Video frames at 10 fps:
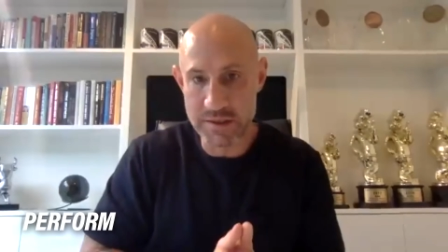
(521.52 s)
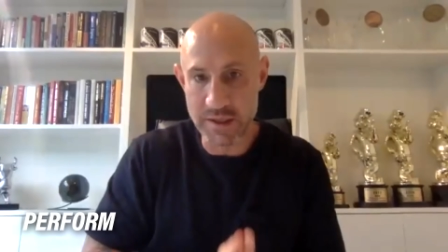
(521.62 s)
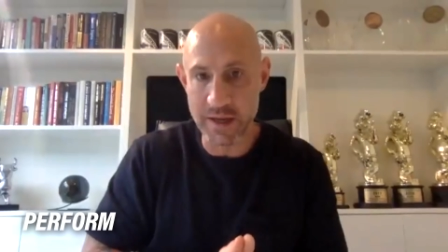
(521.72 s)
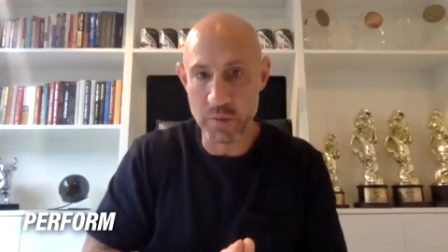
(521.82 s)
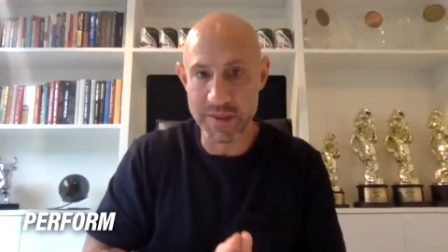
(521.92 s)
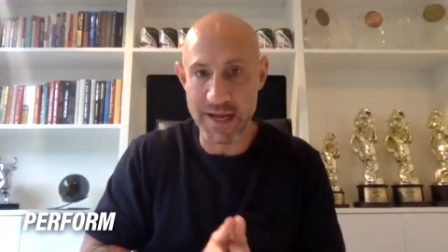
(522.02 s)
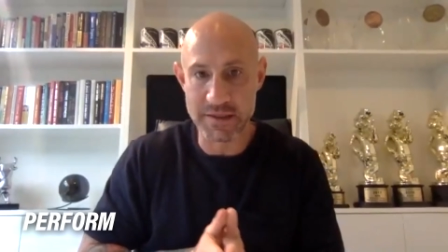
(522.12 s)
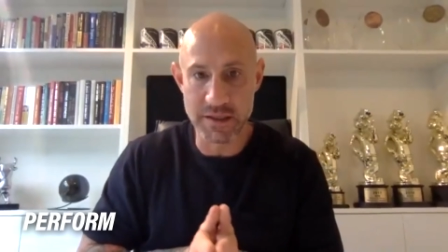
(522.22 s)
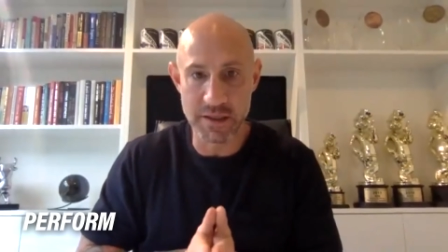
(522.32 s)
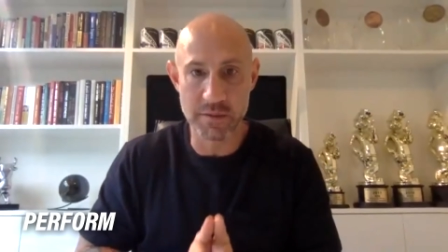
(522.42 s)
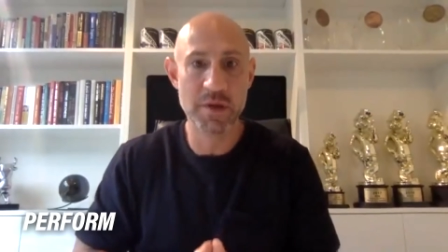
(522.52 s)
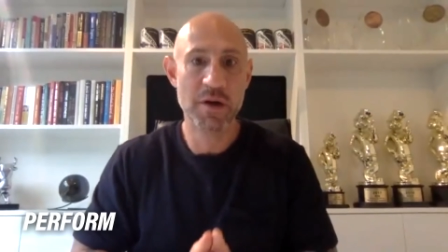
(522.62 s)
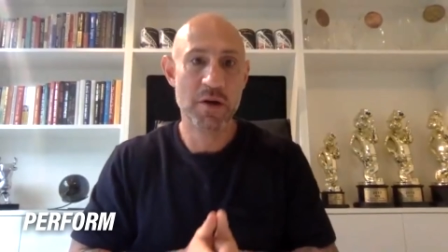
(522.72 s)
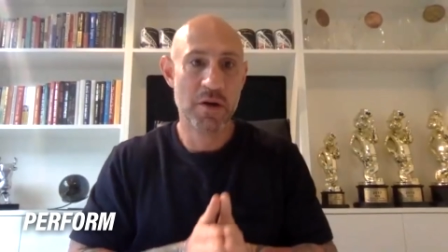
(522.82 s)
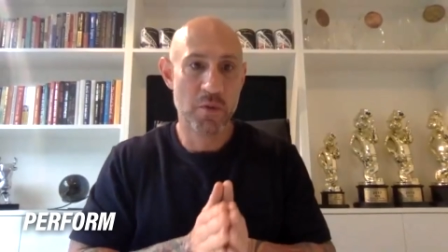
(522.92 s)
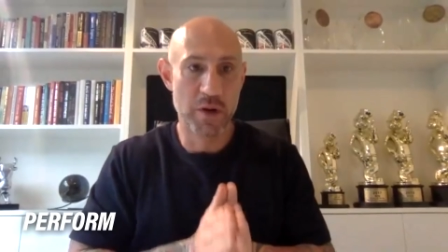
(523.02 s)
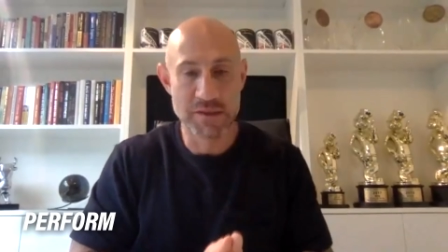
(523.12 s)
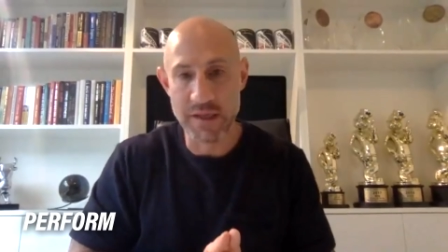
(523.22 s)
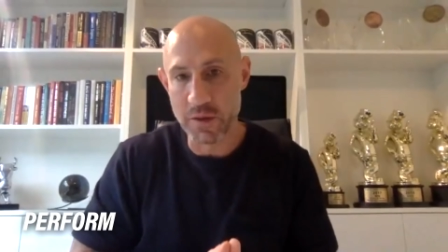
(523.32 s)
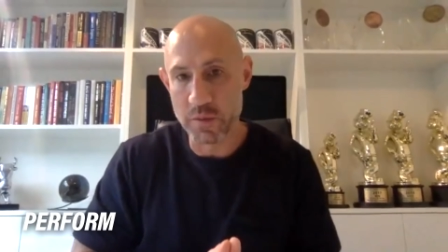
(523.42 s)
like with that team, what
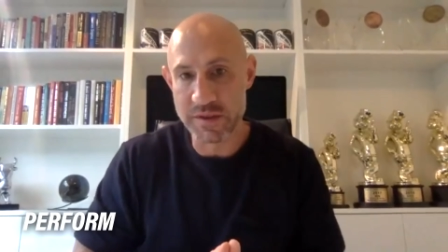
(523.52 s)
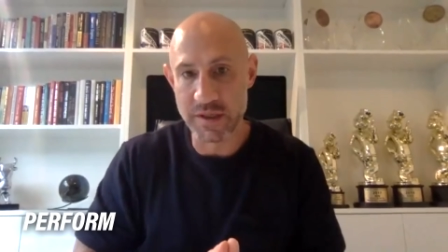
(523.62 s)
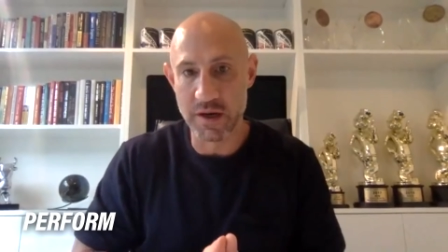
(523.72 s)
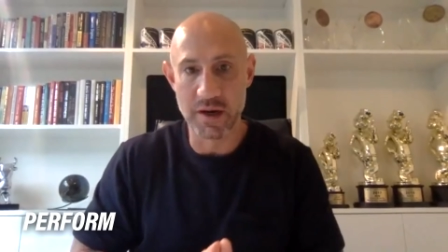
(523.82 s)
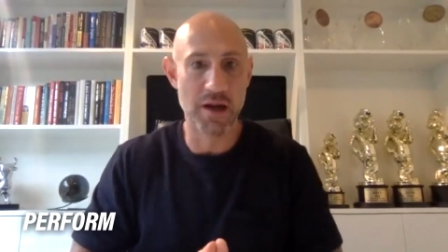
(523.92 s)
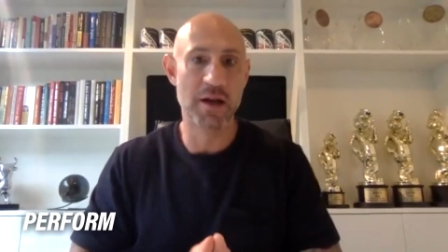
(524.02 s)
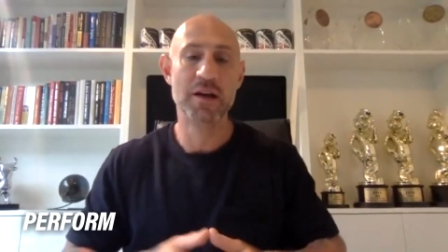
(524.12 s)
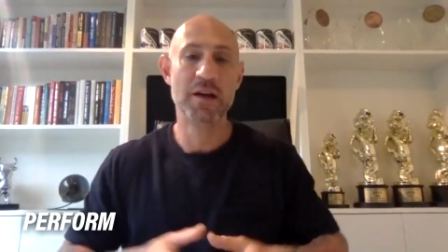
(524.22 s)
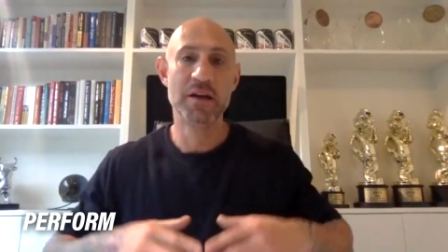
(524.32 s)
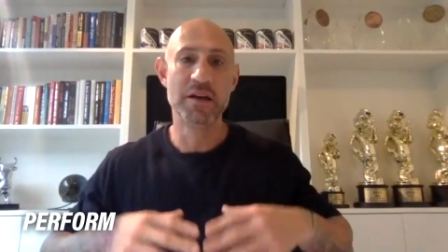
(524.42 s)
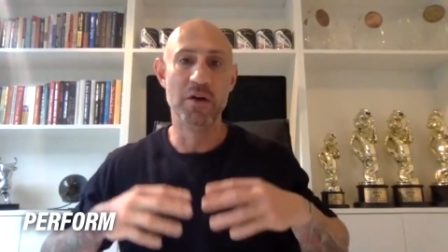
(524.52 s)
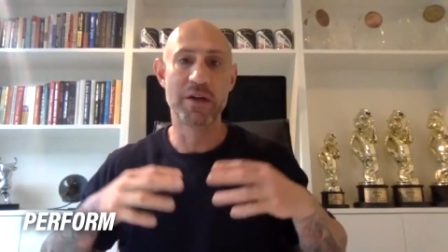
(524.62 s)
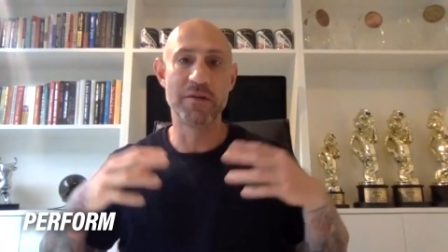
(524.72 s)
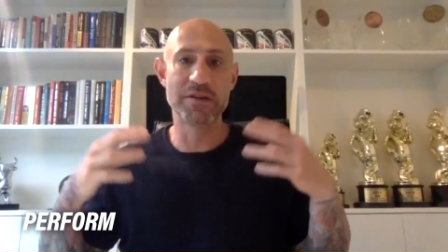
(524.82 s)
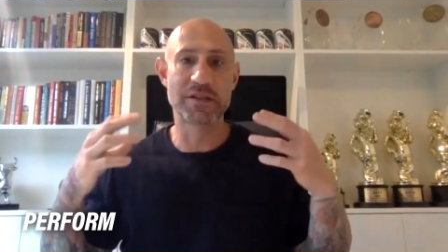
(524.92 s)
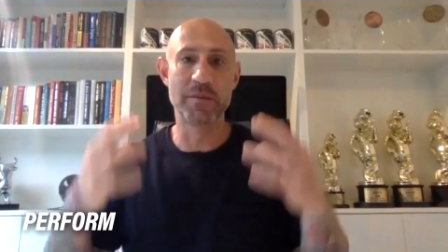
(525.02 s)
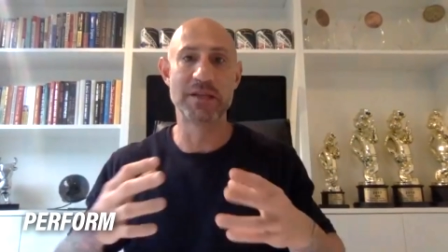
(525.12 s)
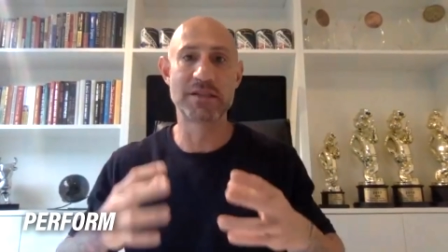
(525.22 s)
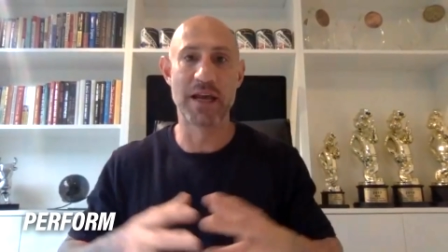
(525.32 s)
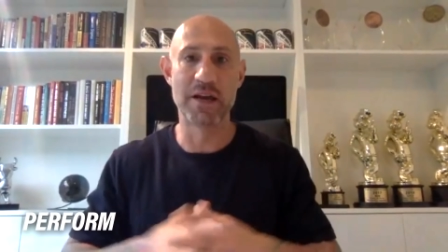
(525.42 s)
it's like with Sarah. Give us some
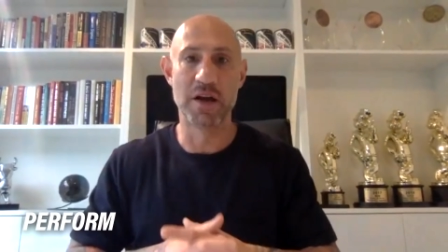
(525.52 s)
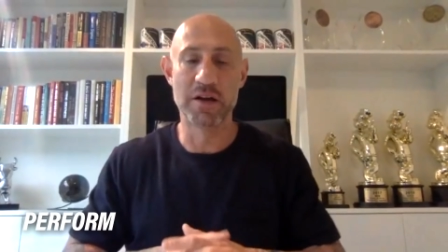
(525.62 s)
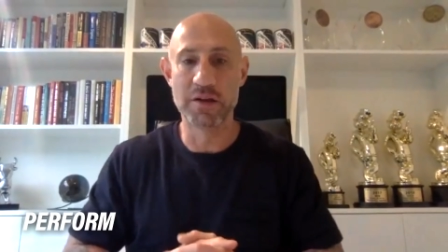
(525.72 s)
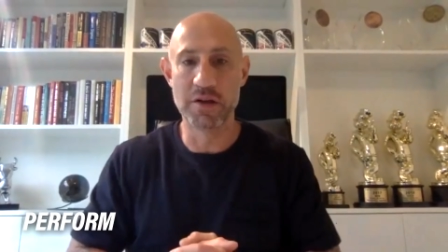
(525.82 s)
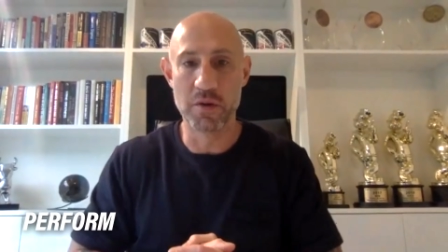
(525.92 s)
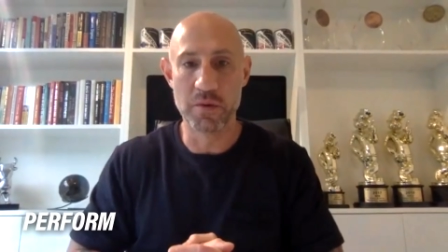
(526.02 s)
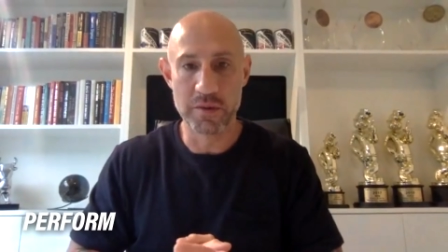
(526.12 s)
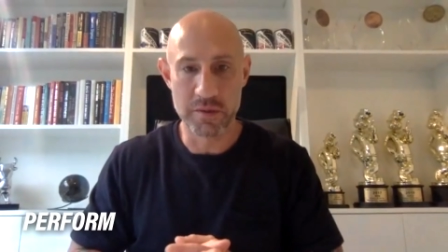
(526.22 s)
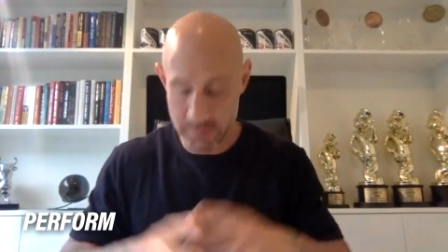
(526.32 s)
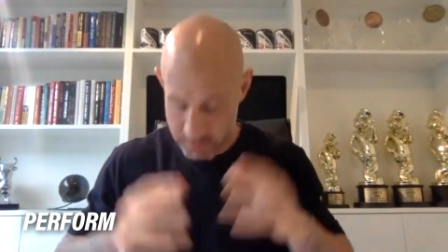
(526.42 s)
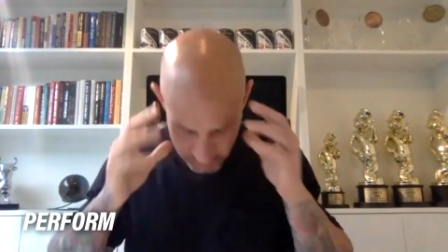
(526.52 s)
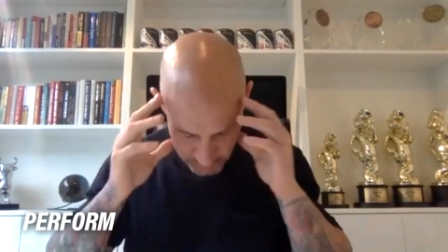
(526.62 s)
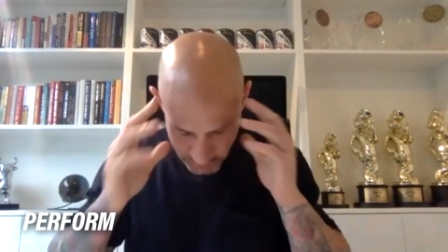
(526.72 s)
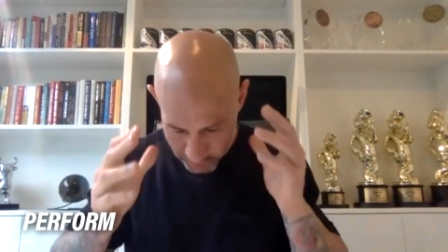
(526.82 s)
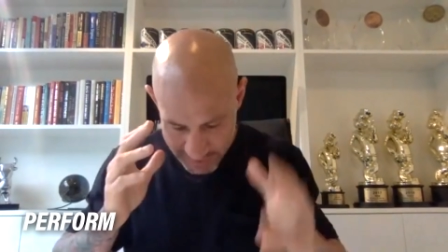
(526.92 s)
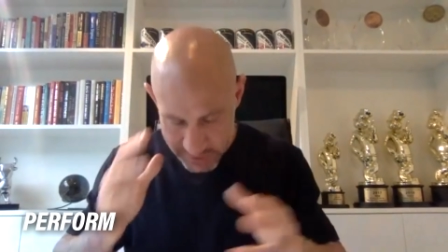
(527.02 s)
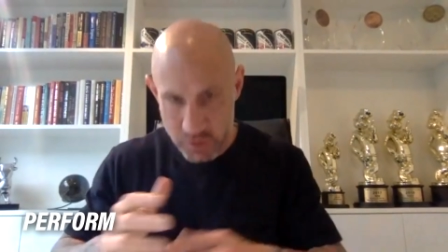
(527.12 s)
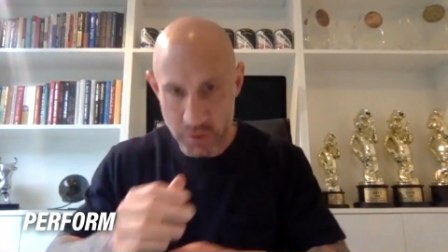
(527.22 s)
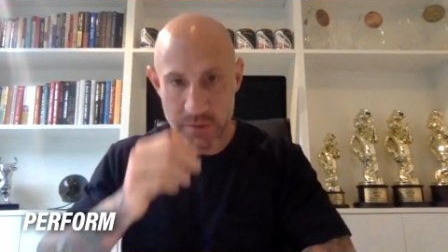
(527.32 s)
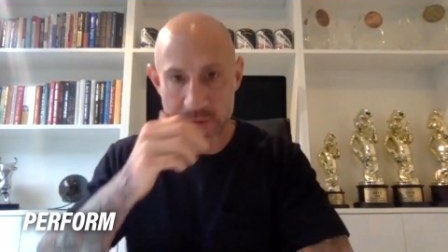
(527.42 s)
insight on that
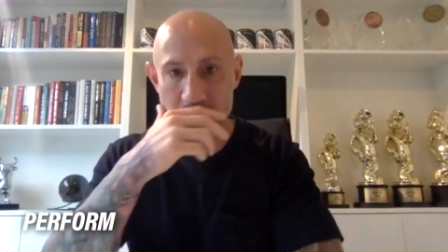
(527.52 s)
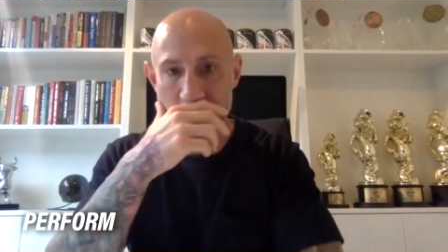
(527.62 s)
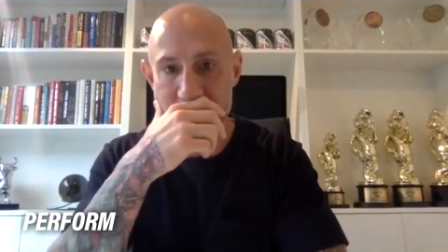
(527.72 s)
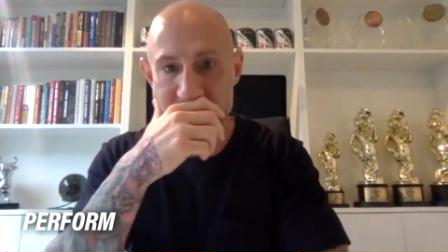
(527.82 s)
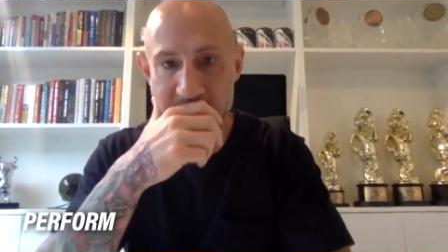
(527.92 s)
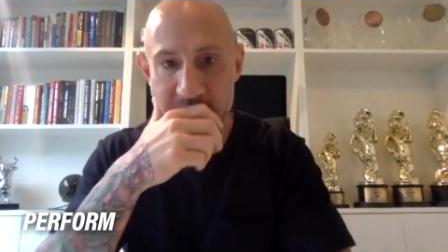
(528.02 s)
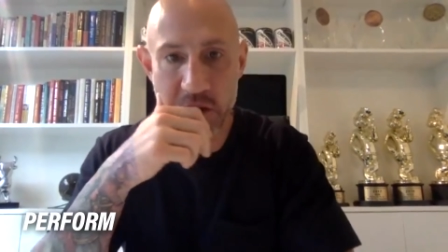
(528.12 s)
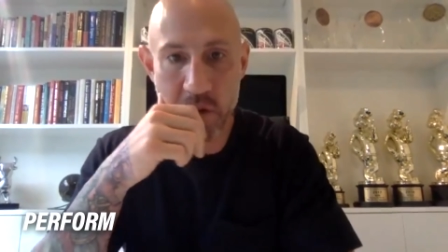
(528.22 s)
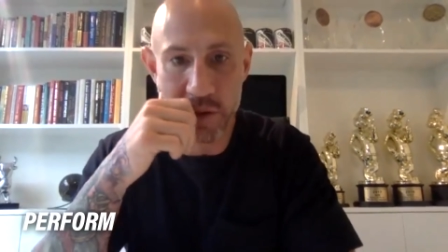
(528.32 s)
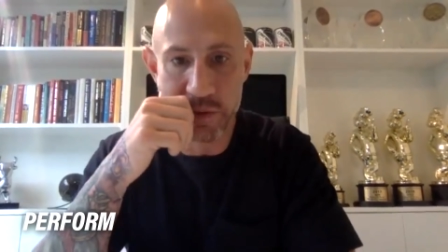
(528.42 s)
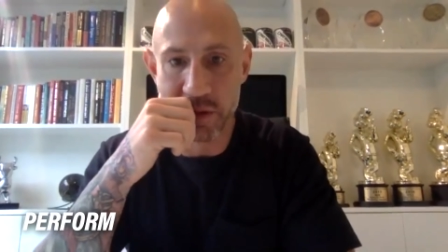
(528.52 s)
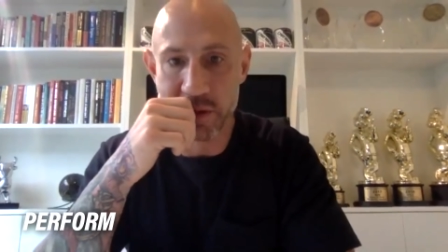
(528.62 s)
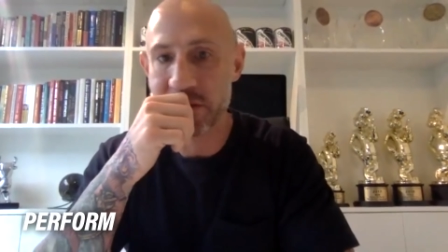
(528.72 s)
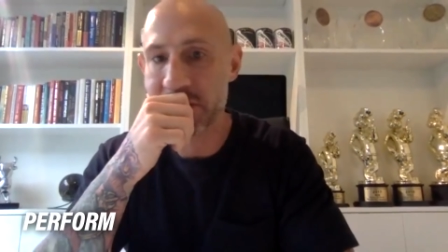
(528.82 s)
sort of routine that you're going through.